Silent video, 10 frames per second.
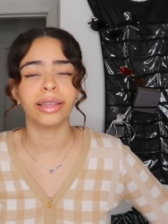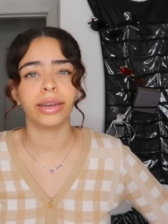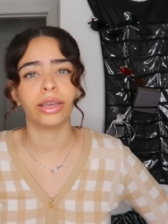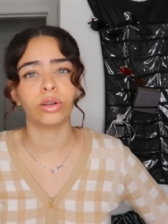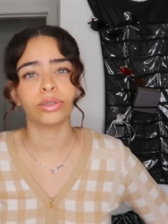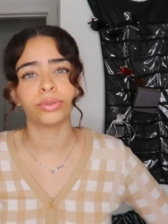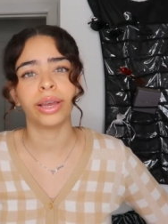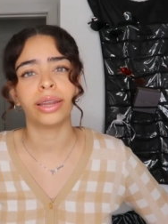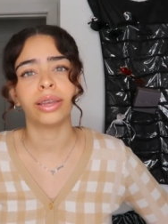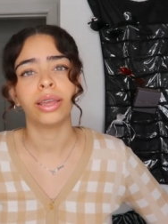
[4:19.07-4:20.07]
and then I also
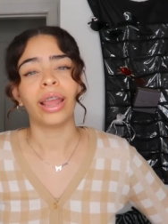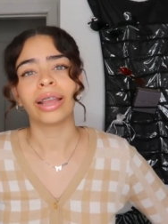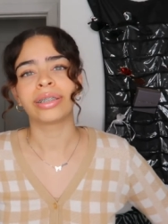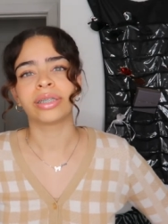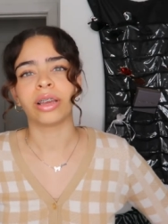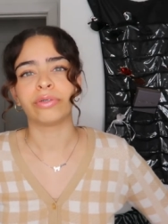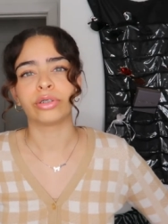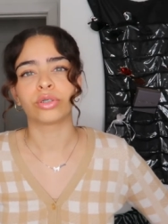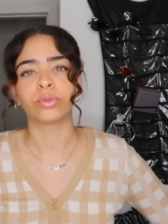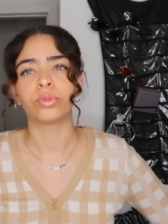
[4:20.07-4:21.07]
had practice
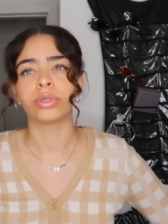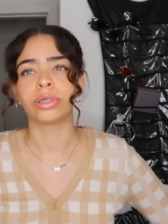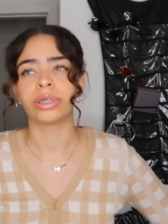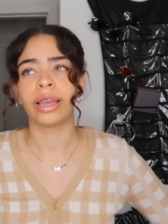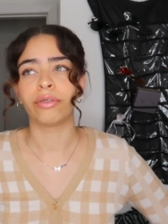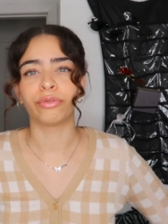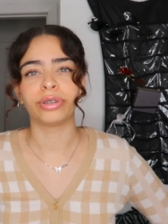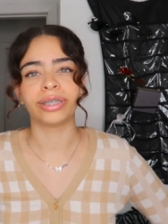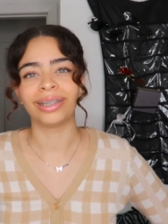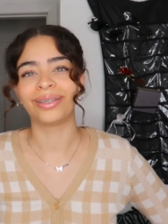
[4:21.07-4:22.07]
after school
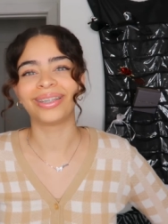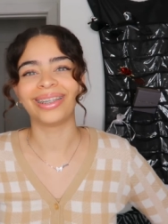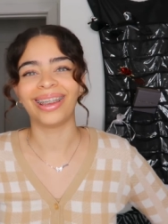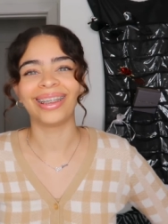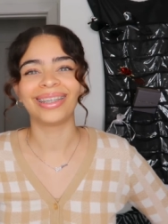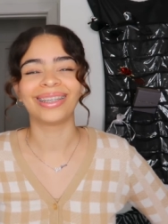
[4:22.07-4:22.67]
every single day,